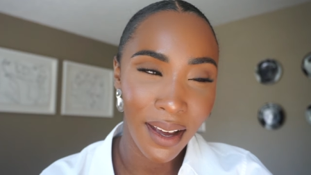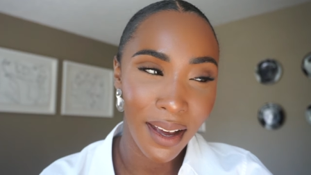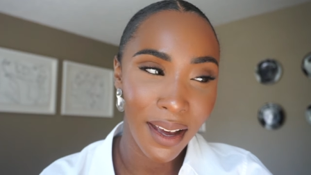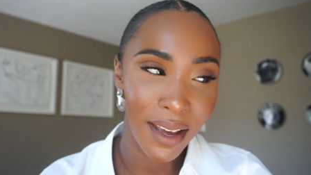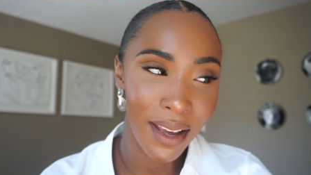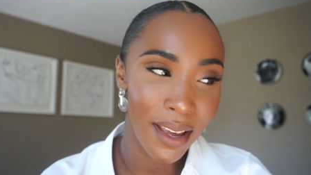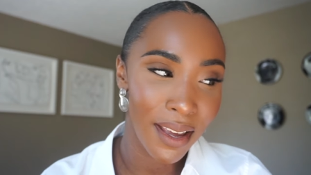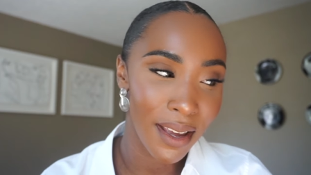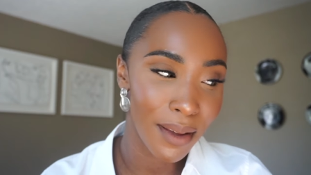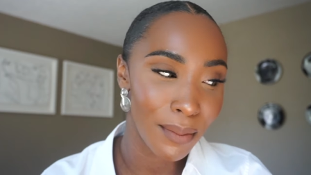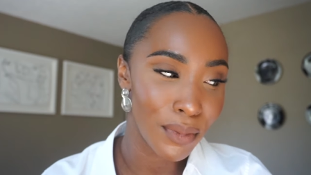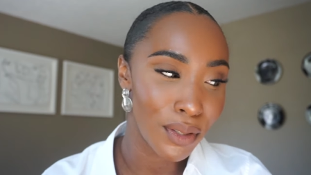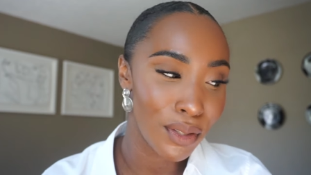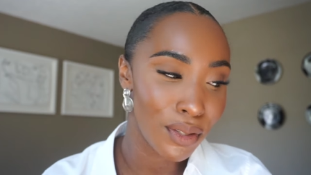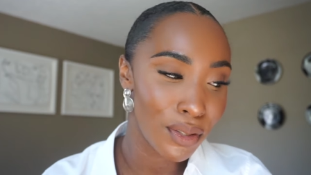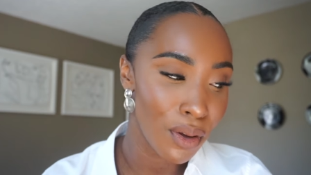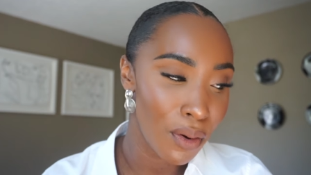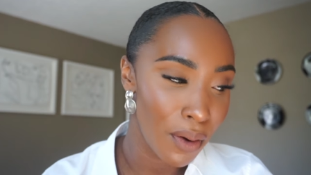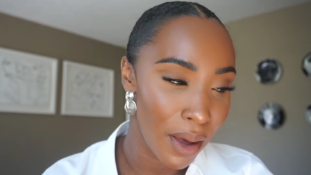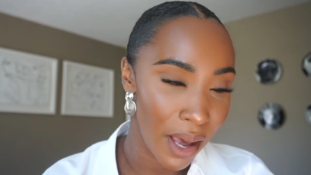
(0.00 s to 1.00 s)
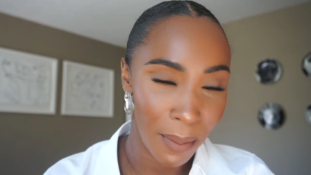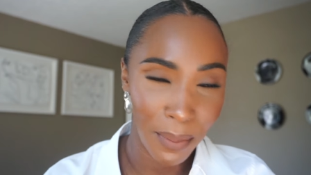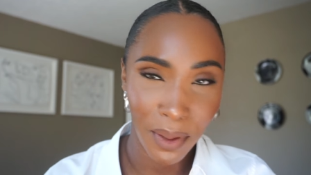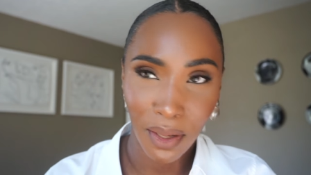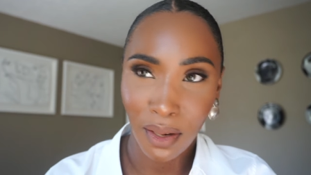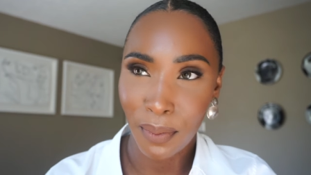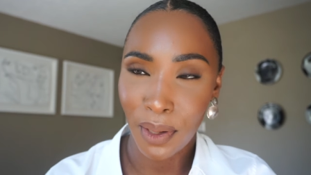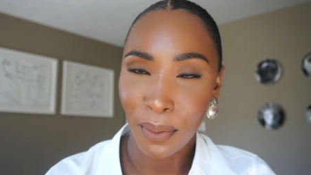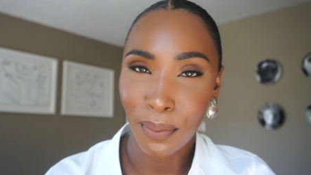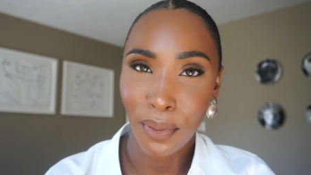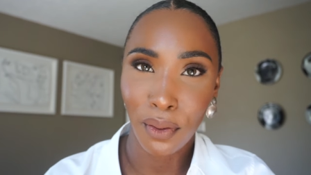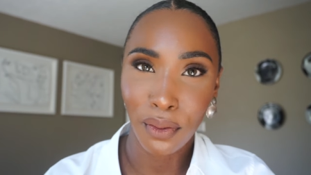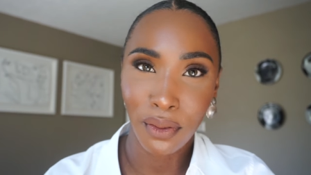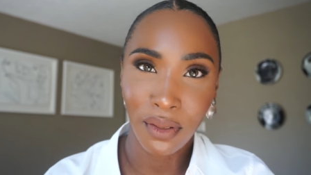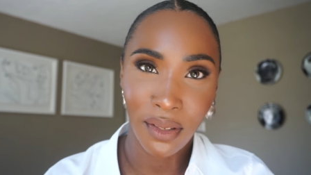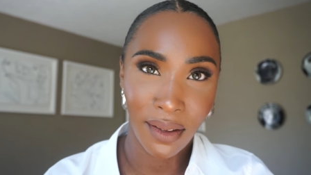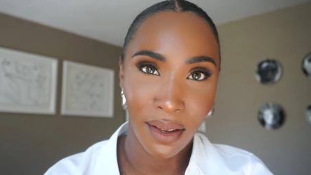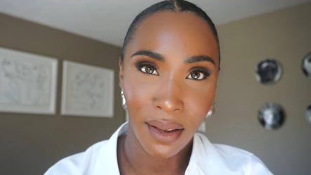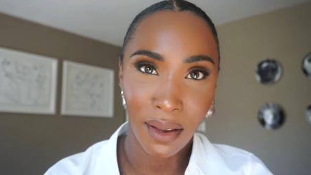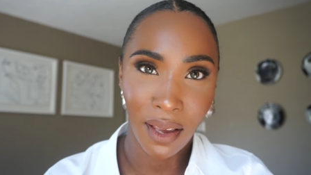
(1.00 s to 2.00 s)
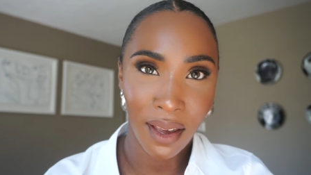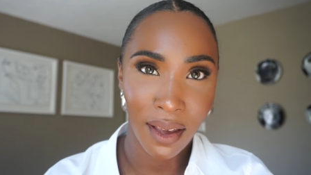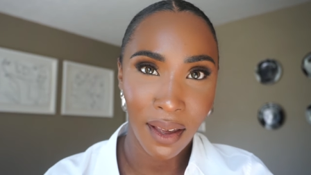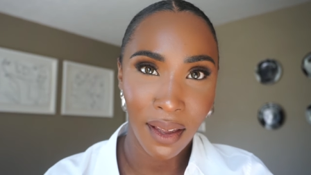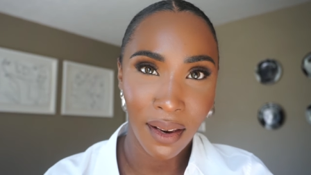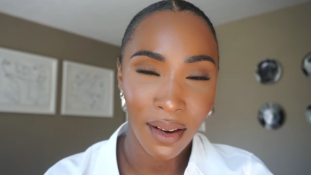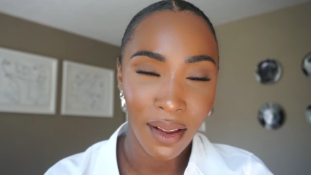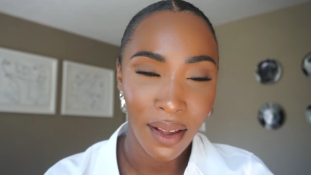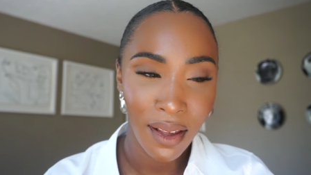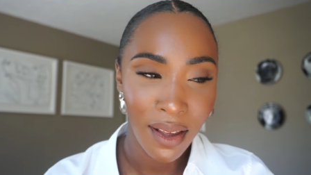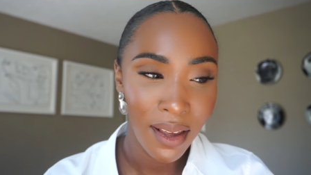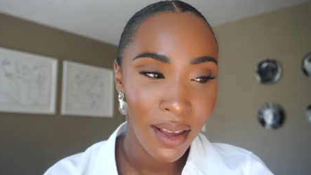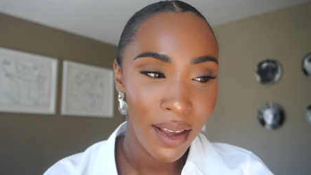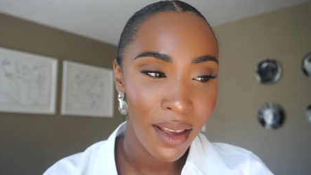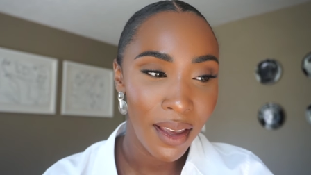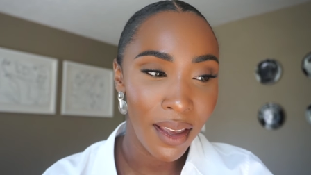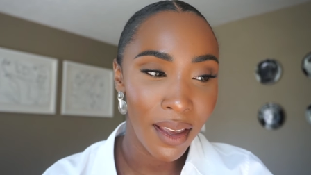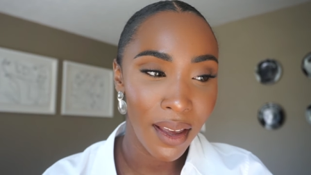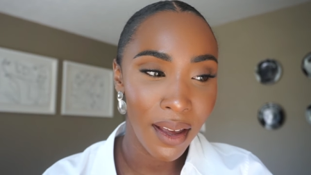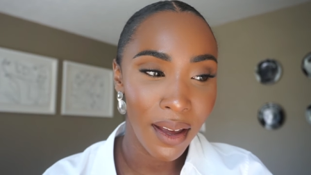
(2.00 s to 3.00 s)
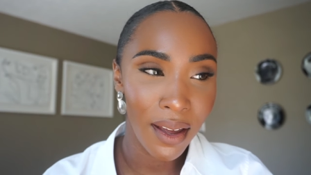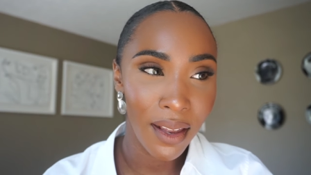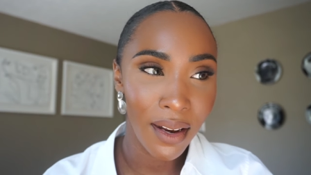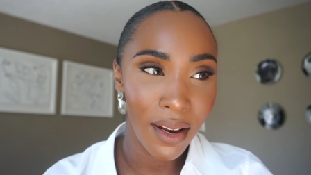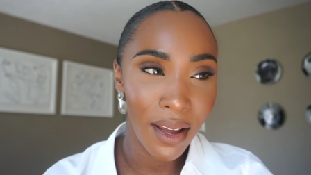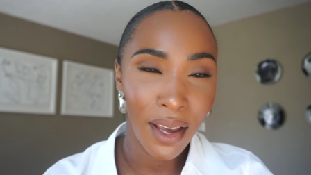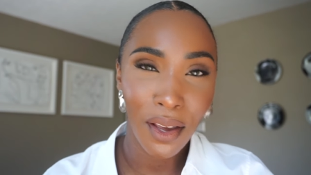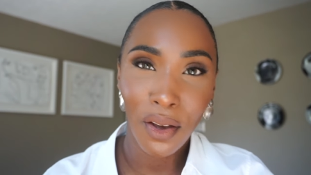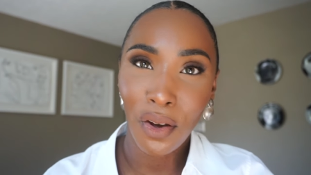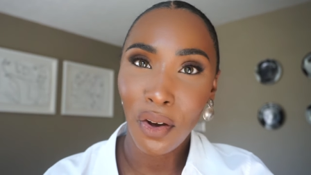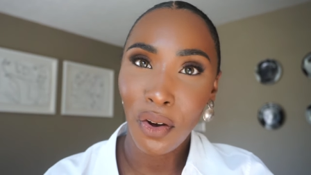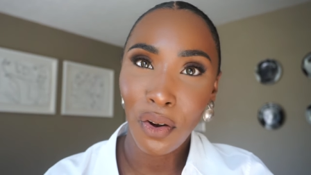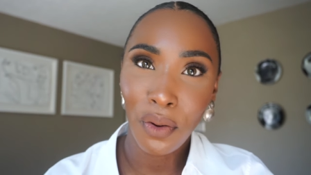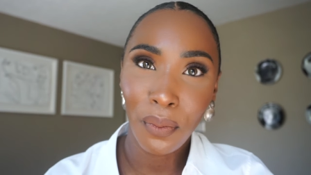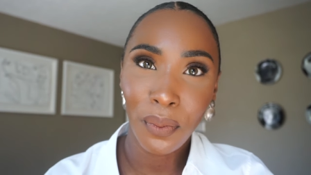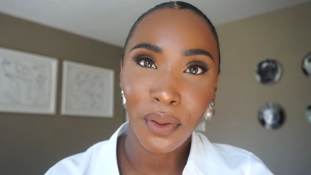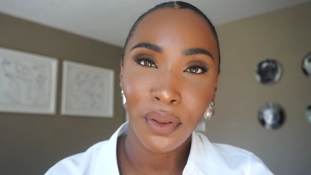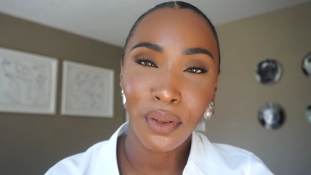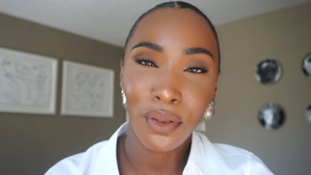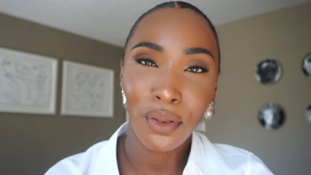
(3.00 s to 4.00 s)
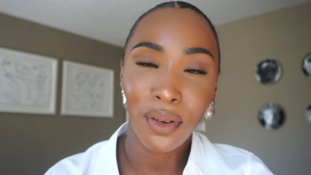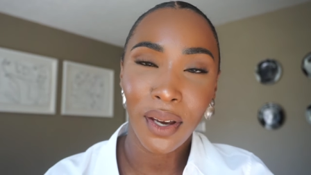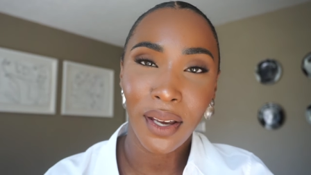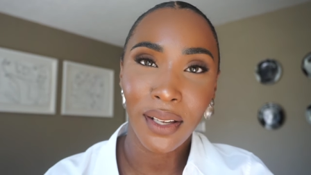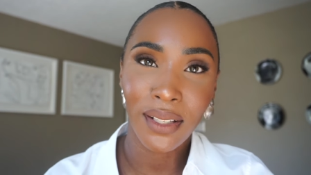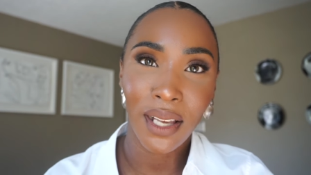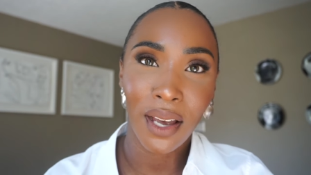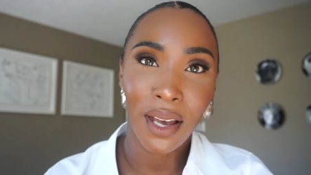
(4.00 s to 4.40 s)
I am so happy to be posting again and I hope you guys